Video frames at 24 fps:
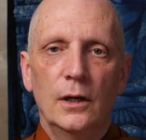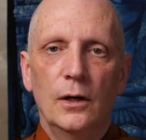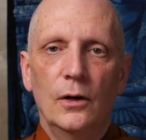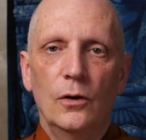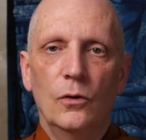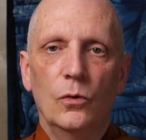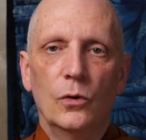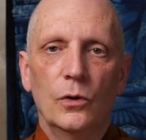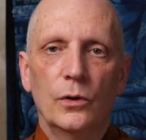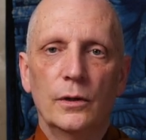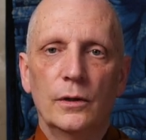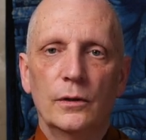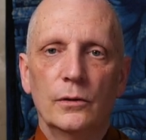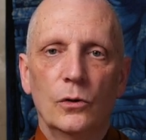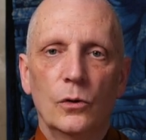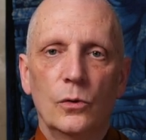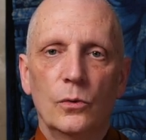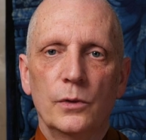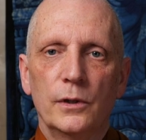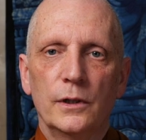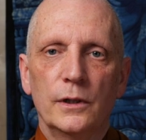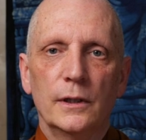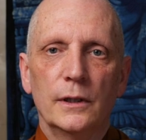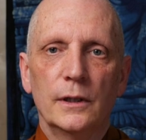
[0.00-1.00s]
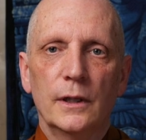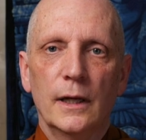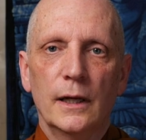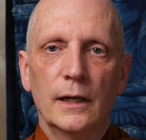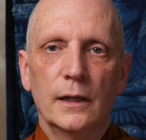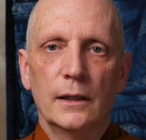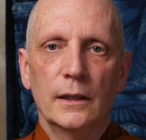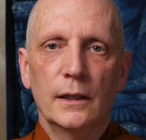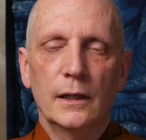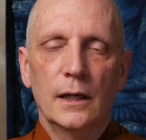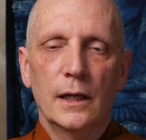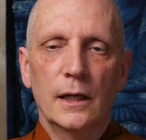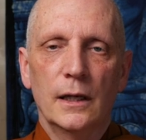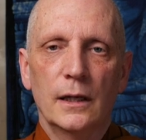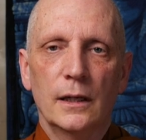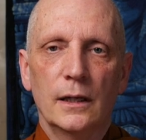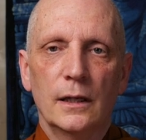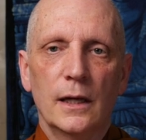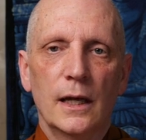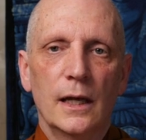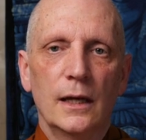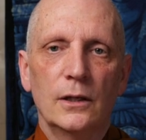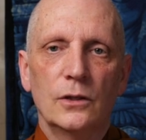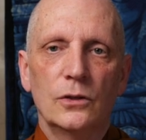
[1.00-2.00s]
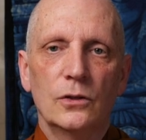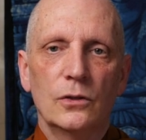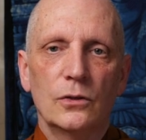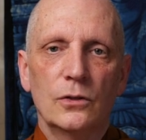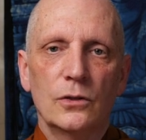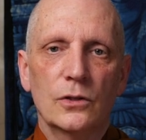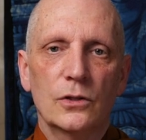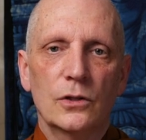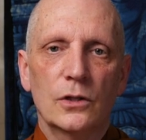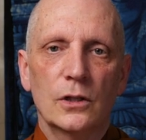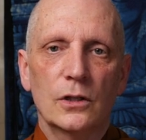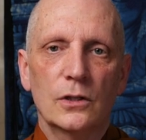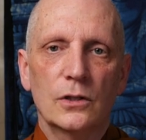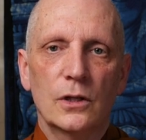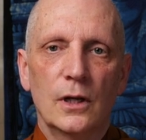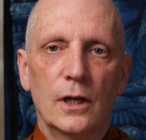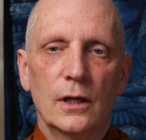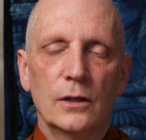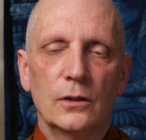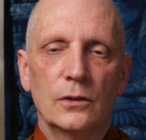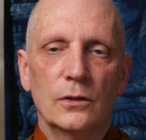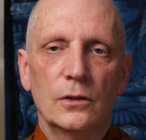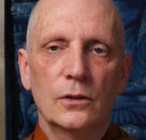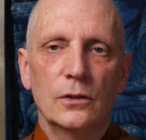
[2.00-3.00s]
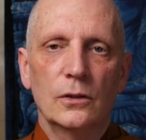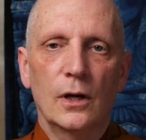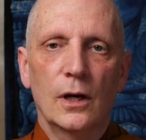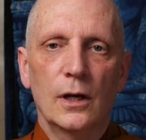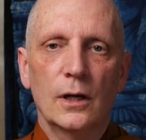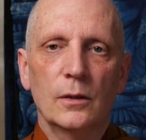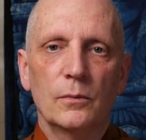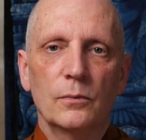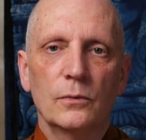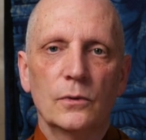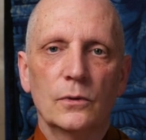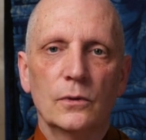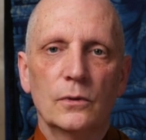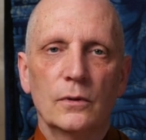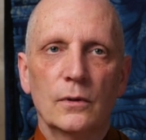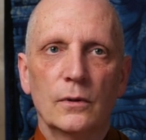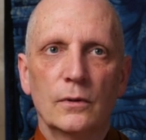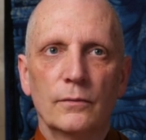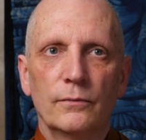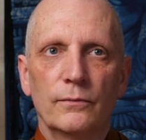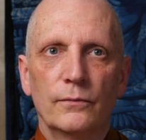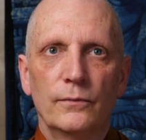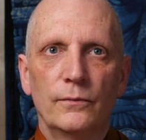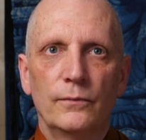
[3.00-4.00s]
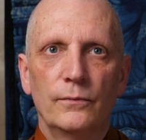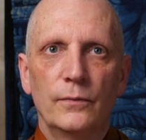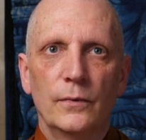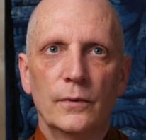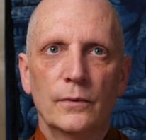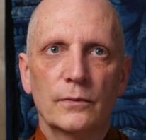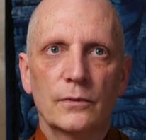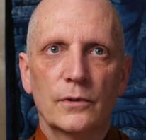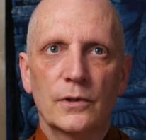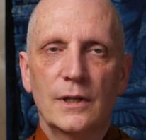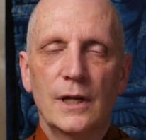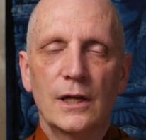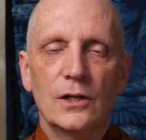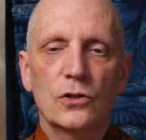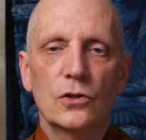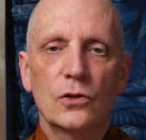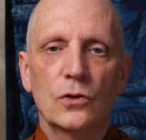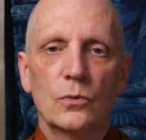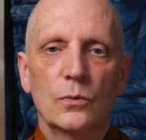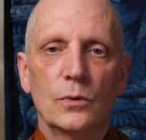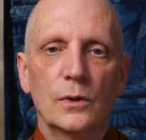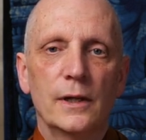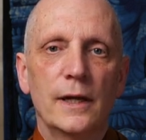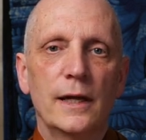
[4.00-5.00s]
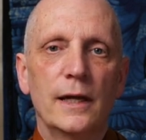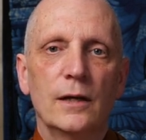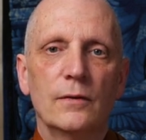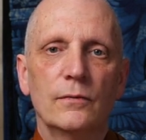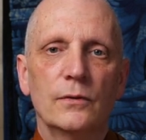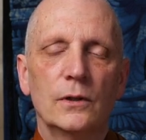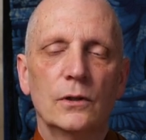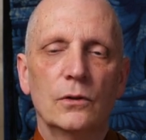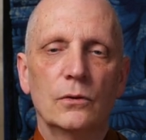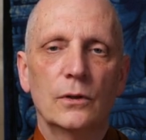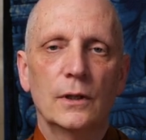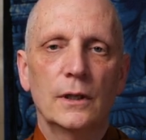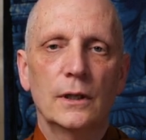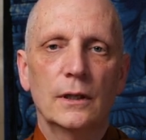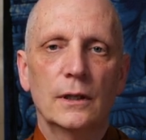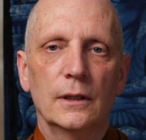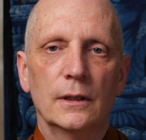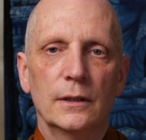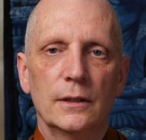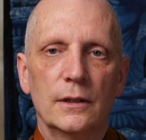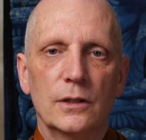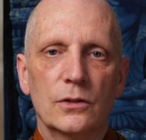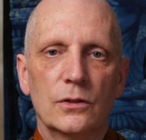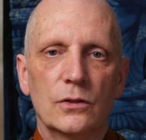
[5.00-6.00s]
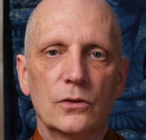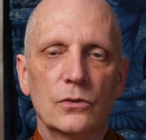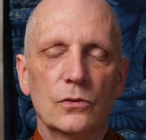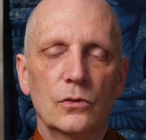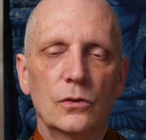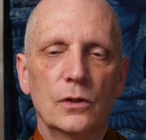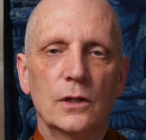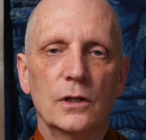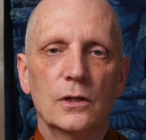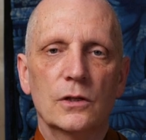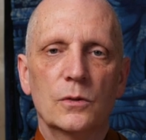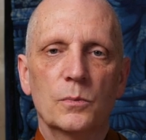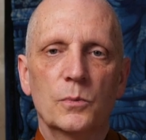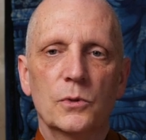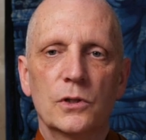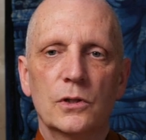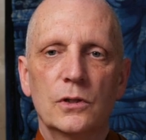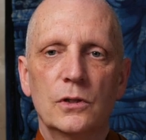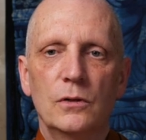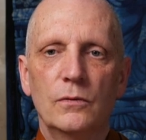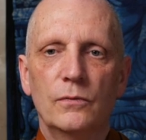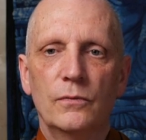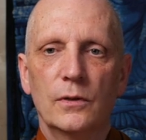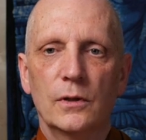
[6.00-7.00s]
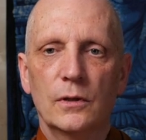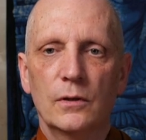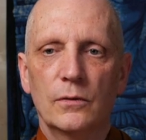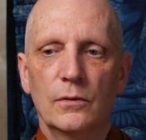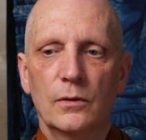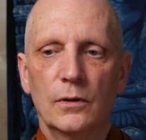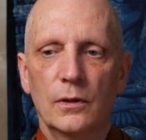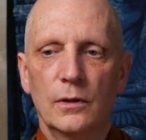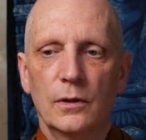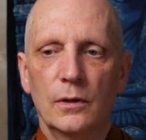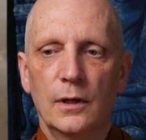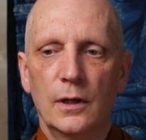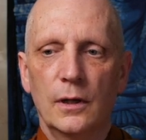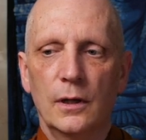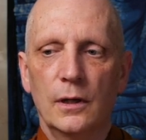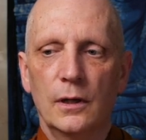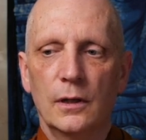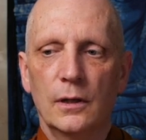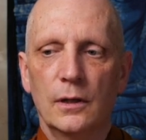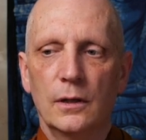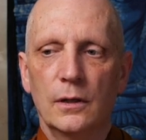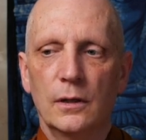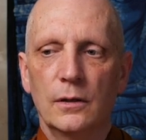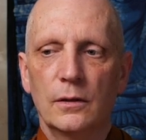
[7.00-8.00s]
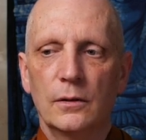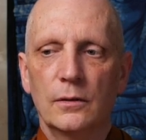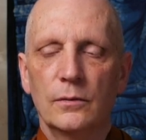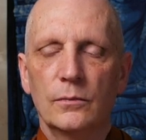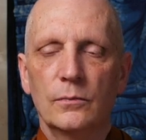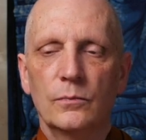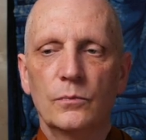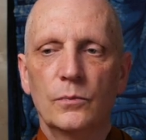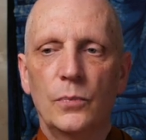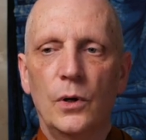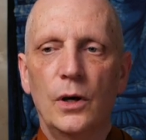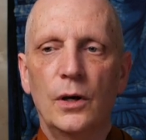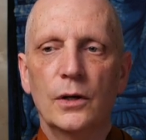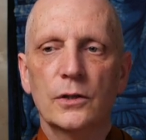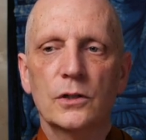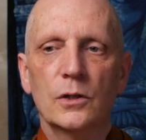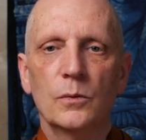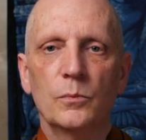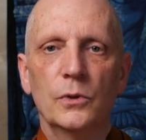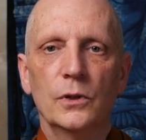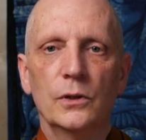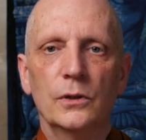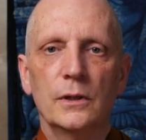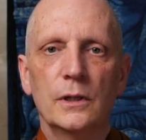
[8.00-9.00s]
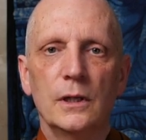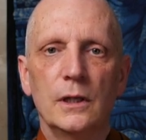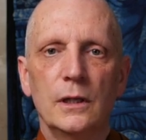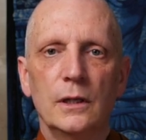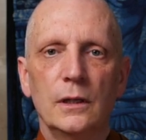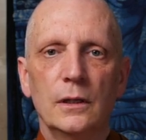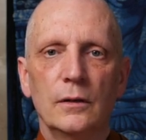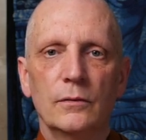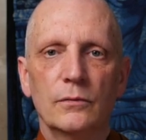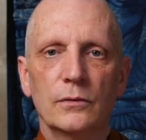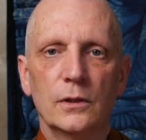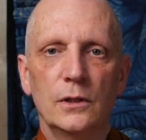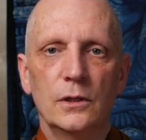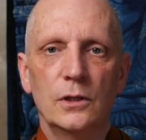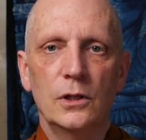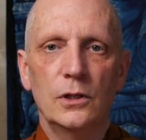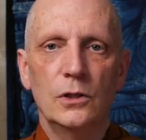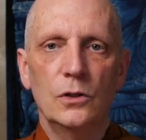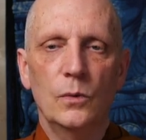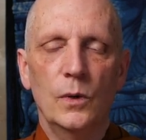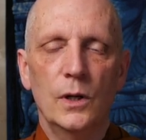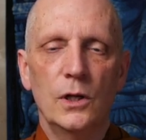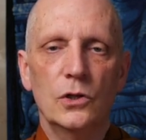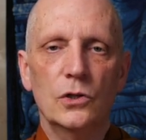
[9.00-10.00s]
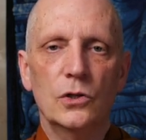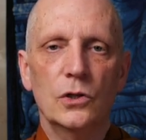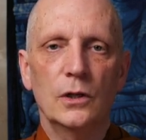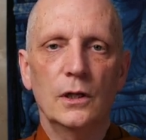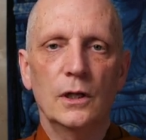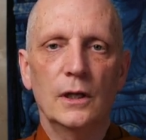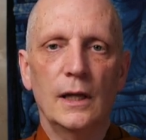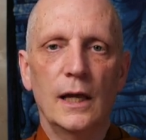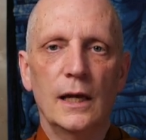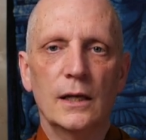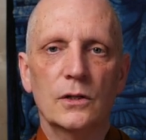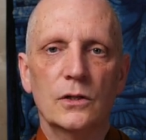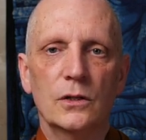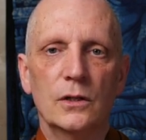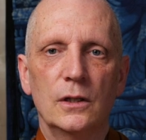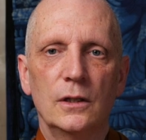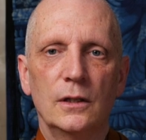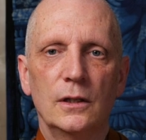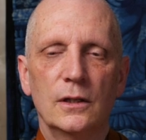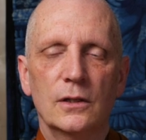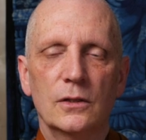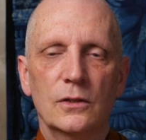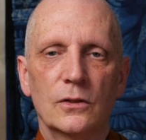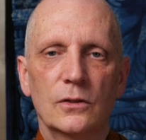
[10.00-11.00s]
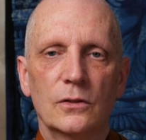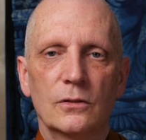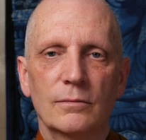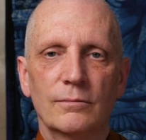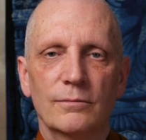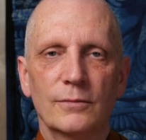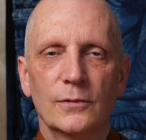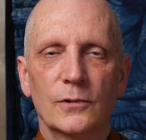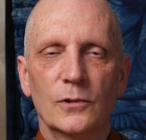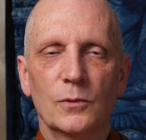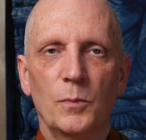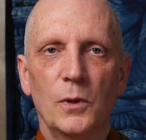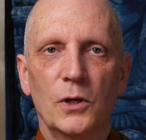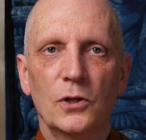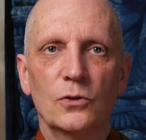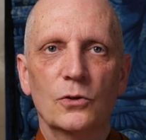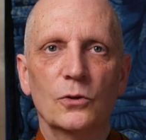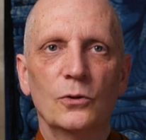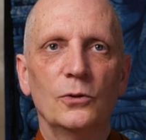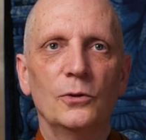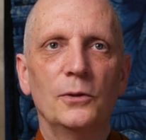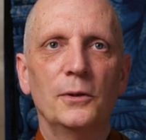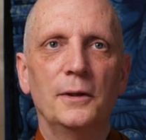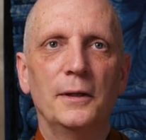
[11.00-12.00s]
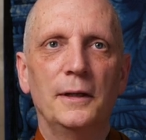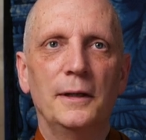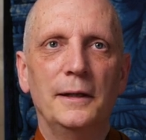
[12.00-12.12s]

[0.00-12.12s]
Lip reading: or lower, it's not a sensual heaven or anything like this. There's only a specific possibility of continuation, and that's in this special